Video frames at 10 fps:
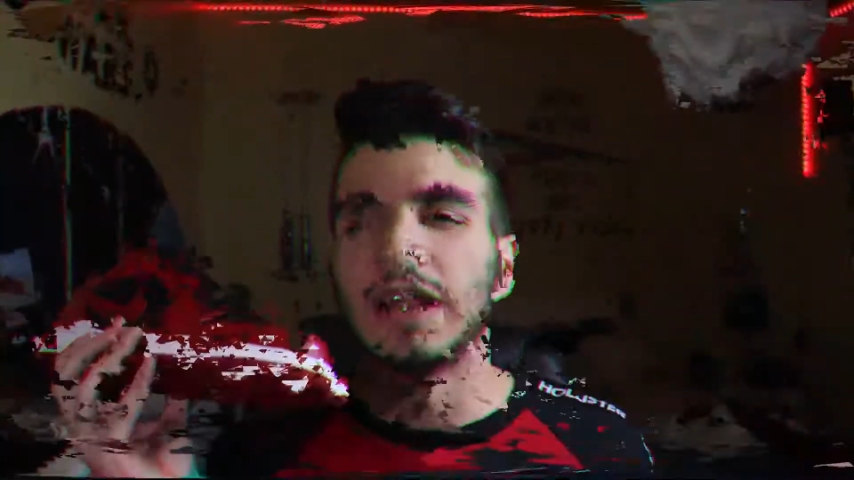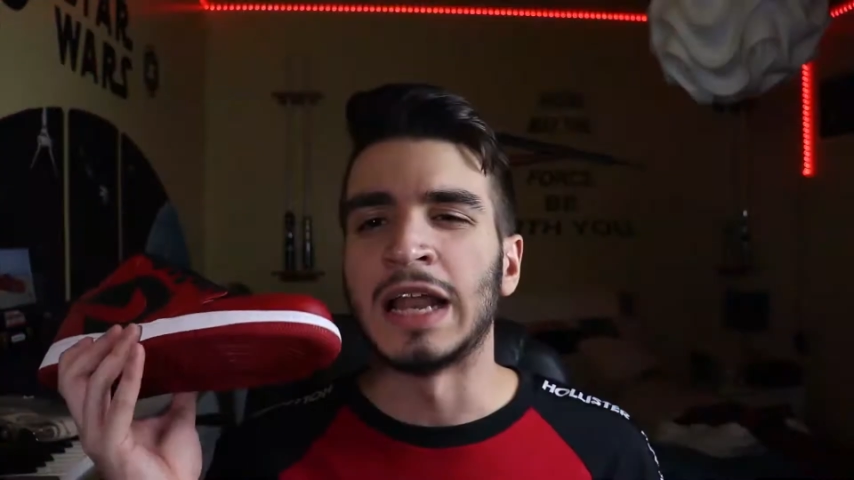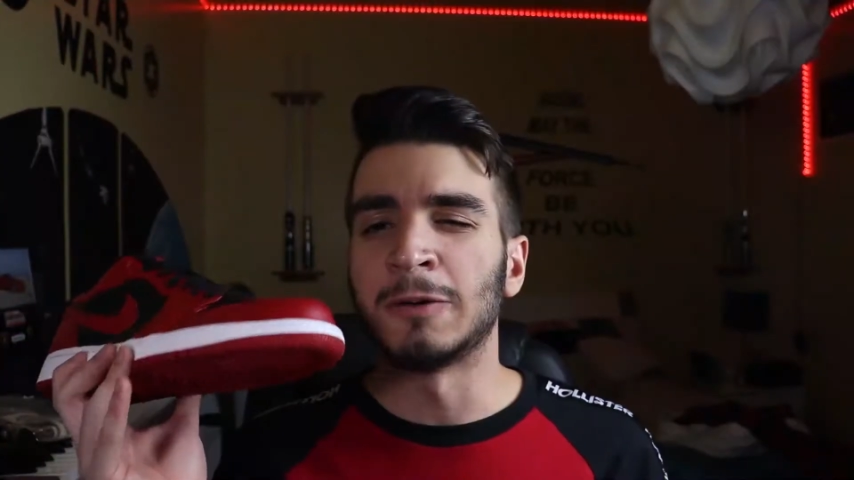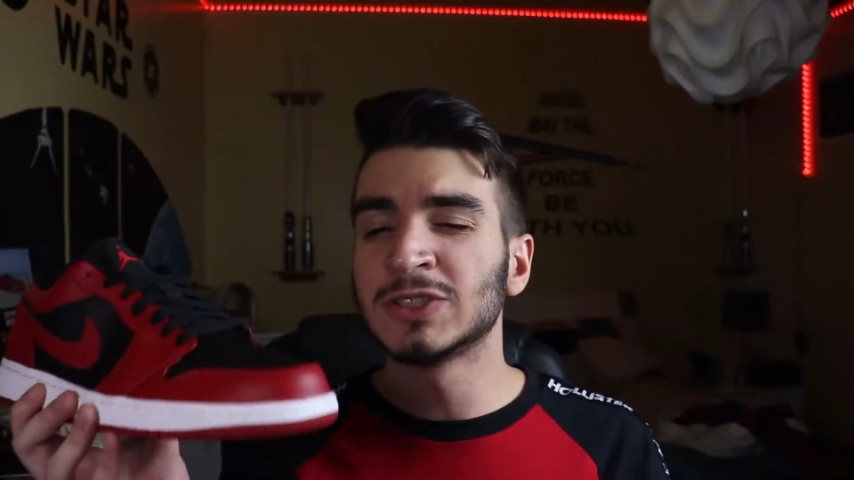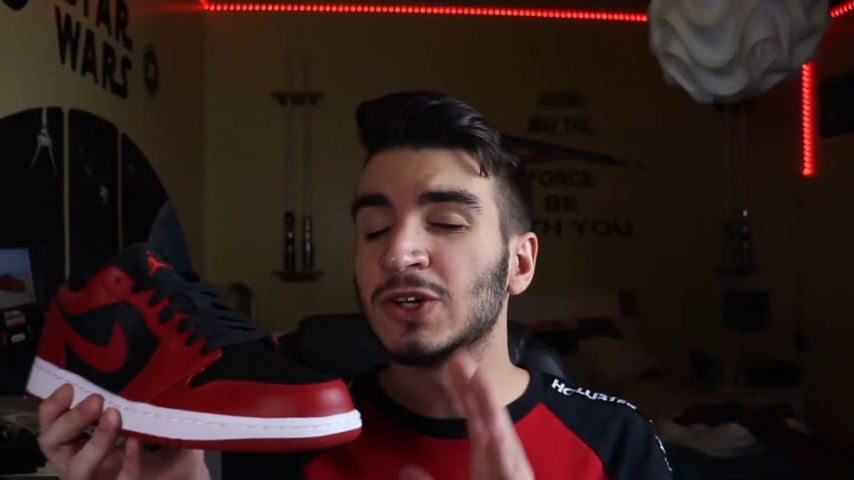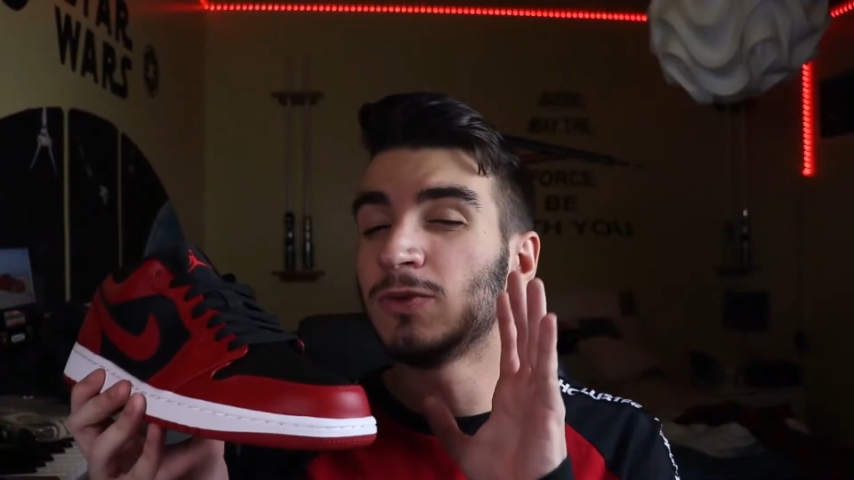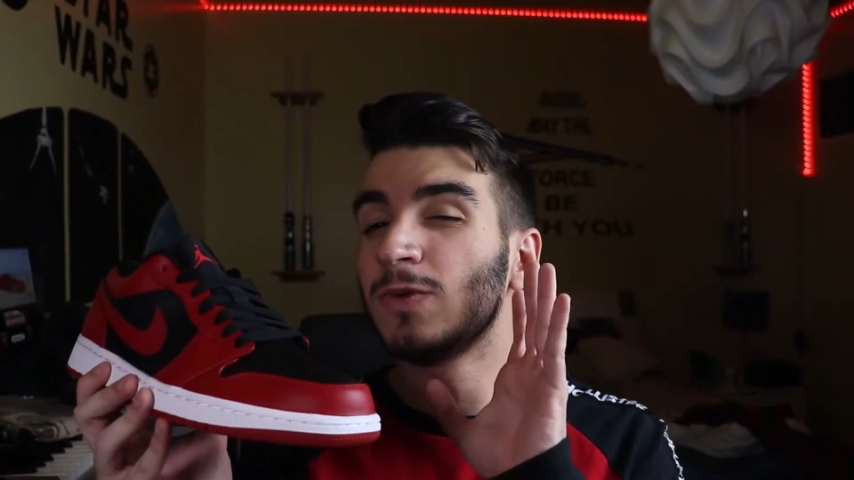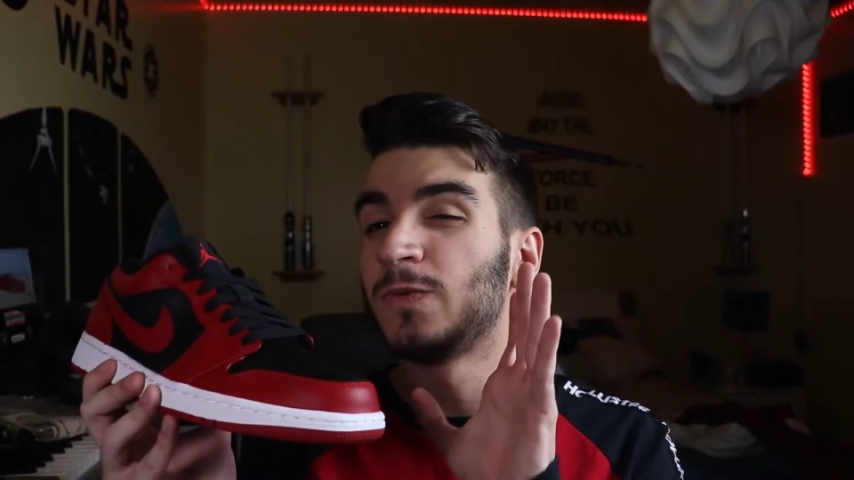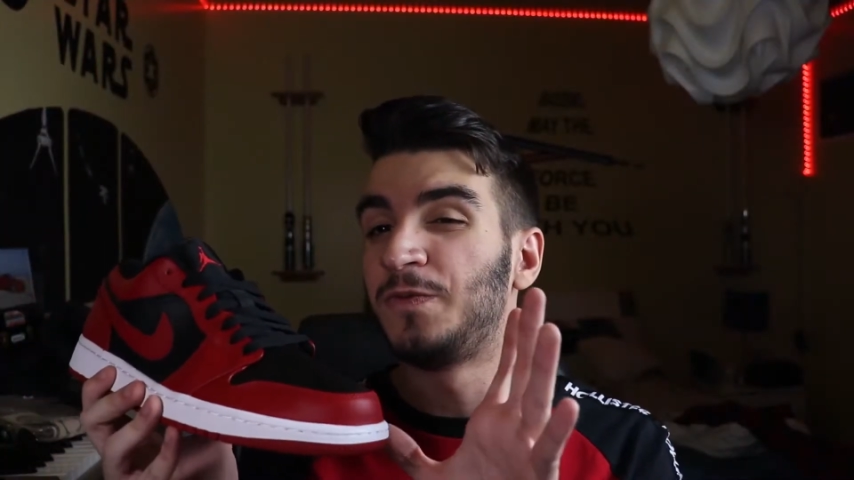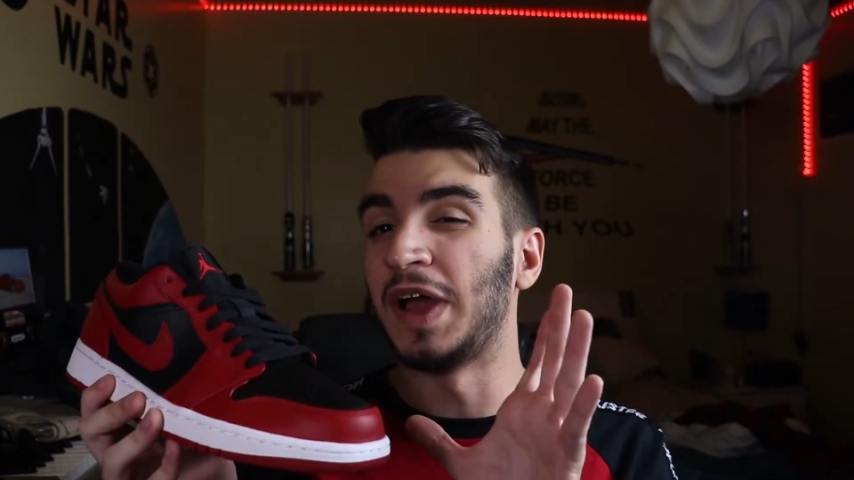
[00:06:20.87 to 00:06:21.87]
Now let's go
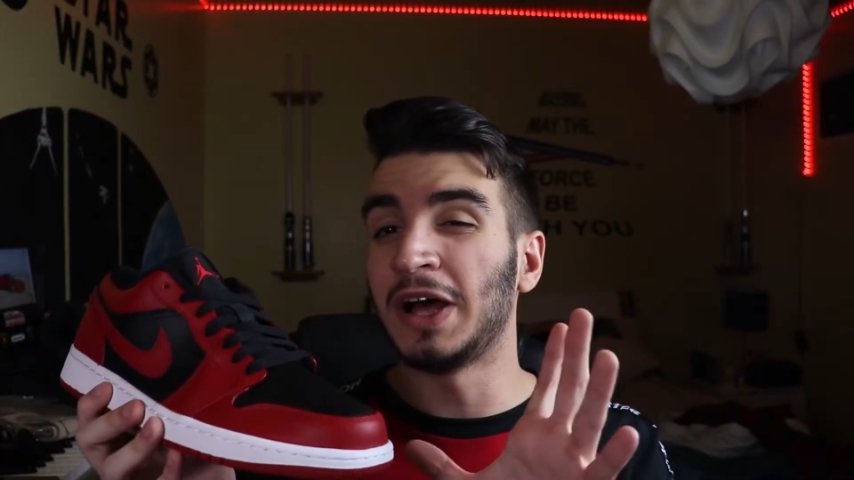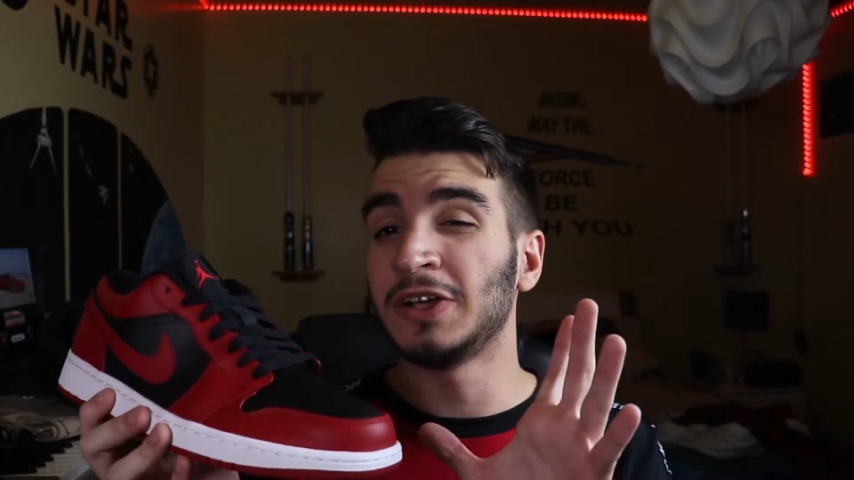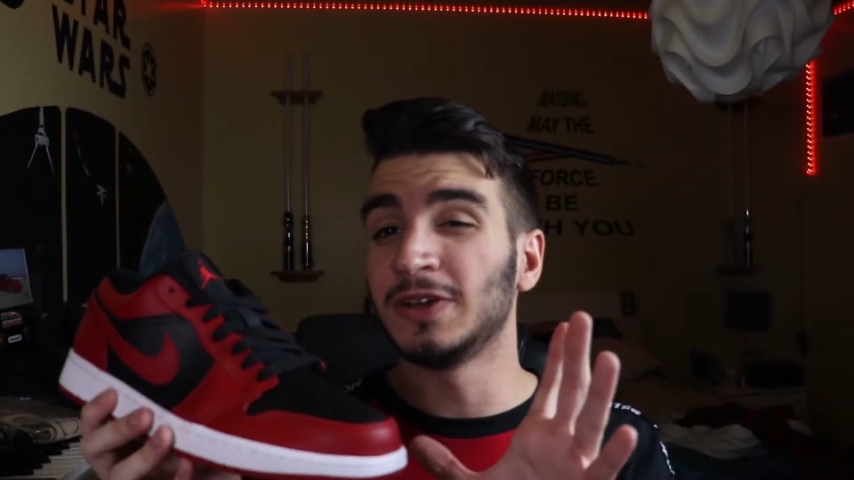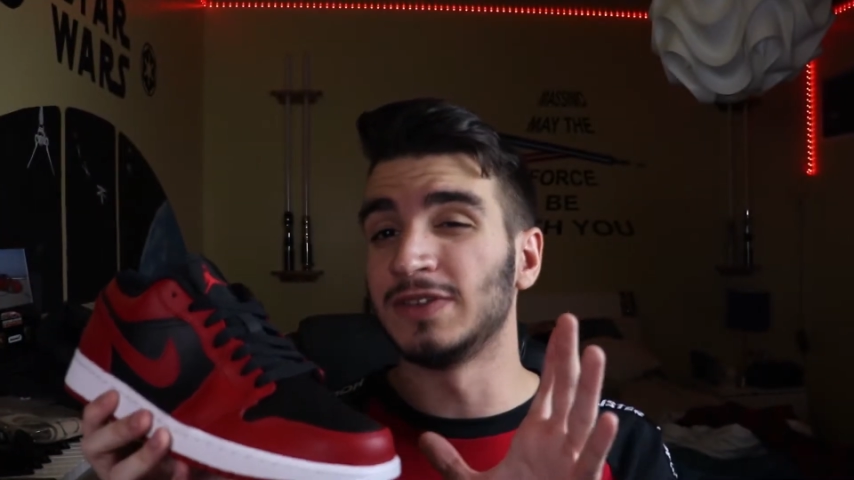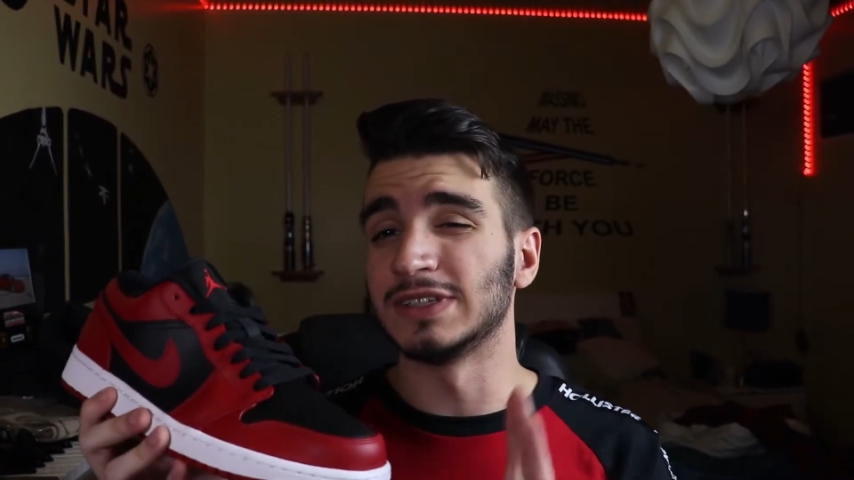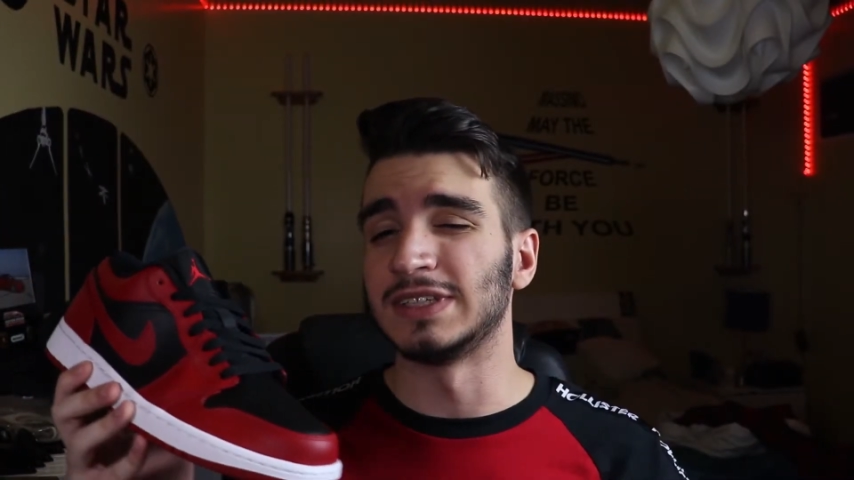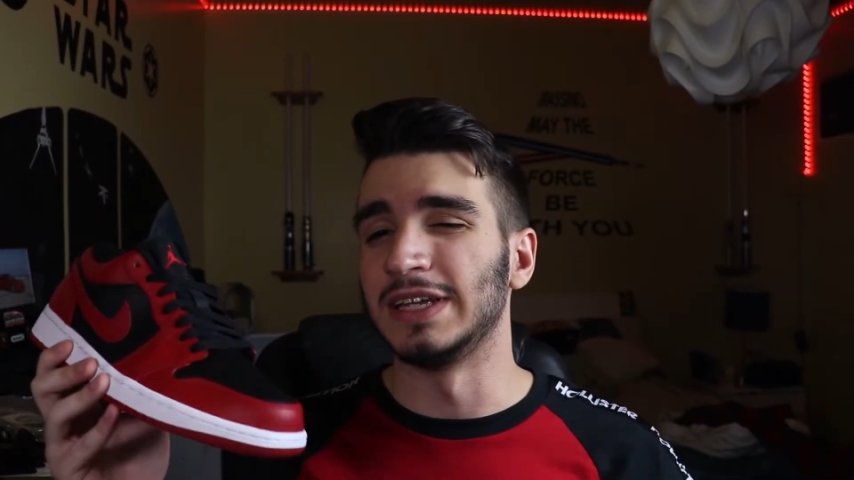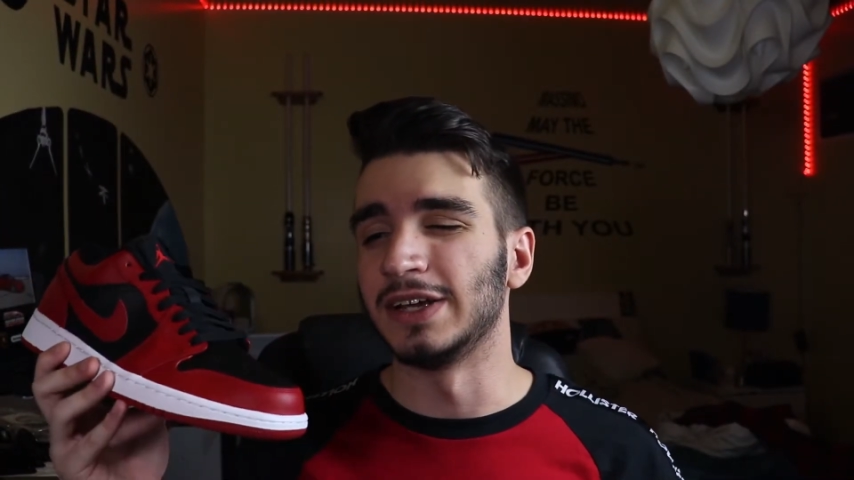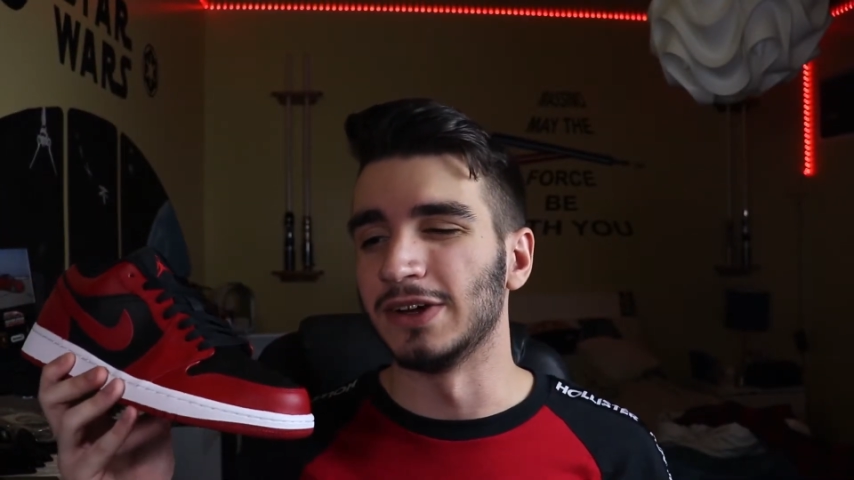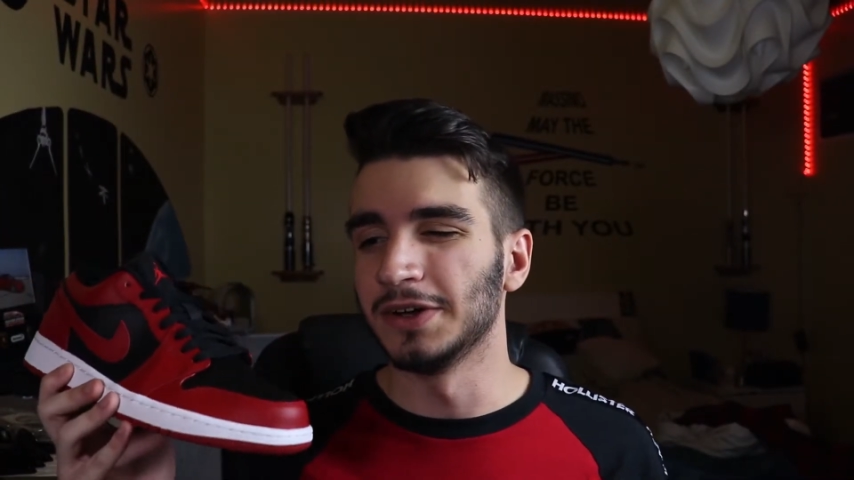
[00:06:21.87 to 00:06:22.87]
over value of this sneaker.